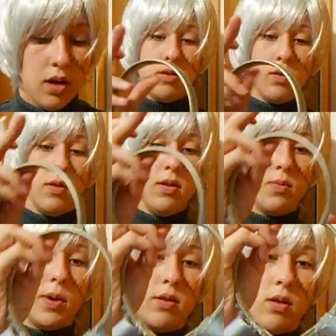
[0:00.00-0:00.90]
So this is
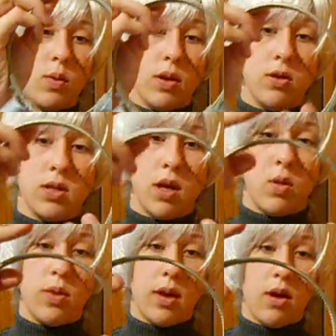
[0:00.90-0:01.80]
basically what it looks
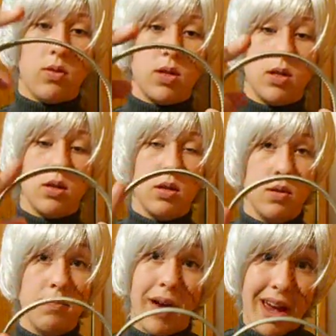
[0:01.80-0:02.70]
like without
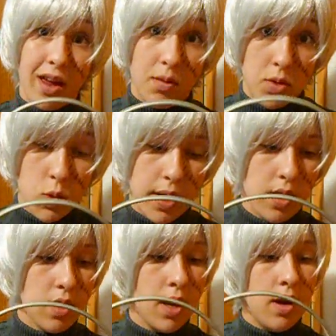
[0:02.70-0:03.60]
my head in between it.